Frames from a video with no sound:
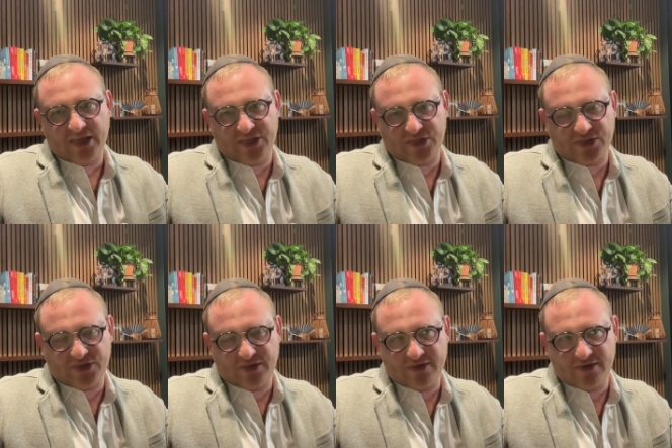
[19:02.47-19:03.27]
it's,
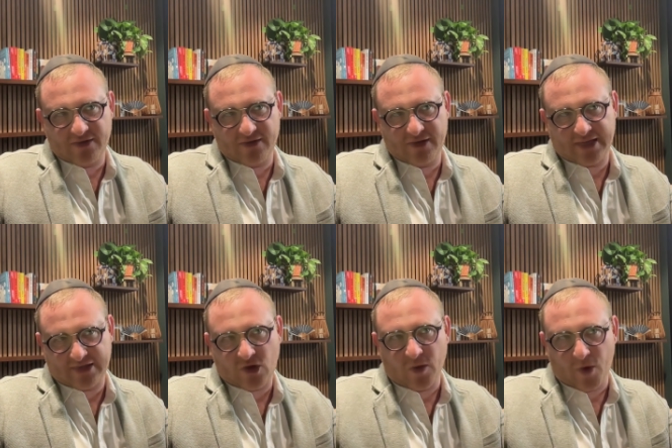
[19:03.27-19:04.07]
it's
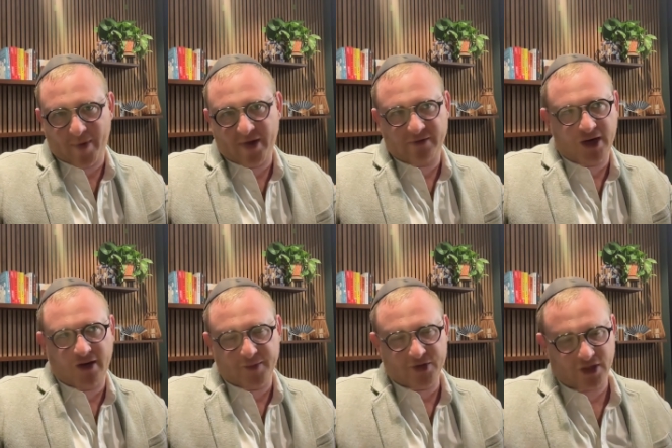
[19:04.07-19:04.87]
called Moby,
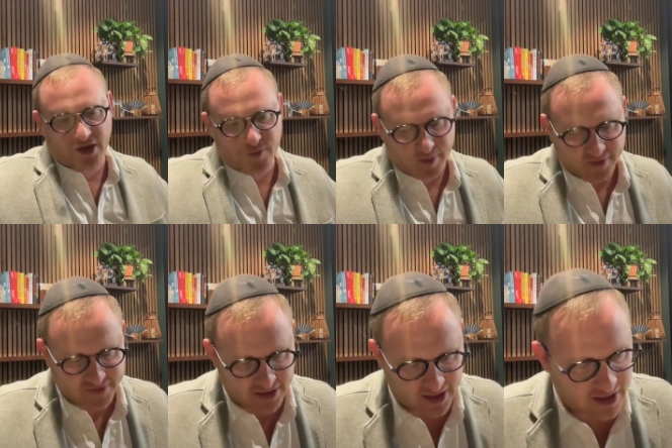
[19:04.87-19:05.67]
right? I'm sure a lot of people have
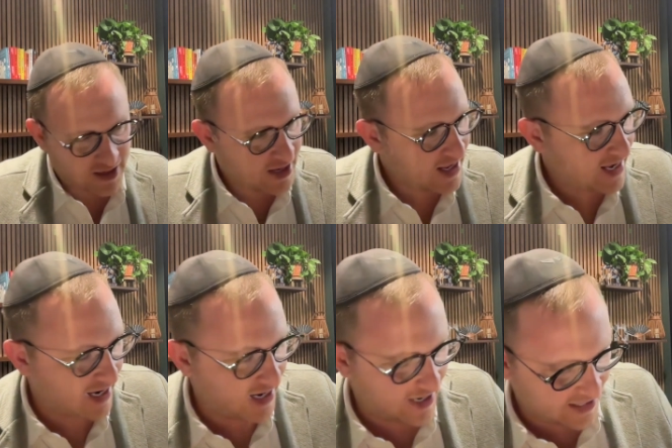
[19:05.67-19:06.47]
seen it and
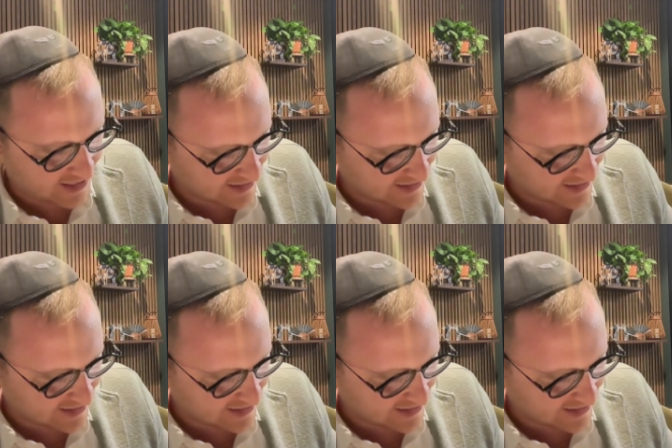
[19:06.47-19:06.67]
it, it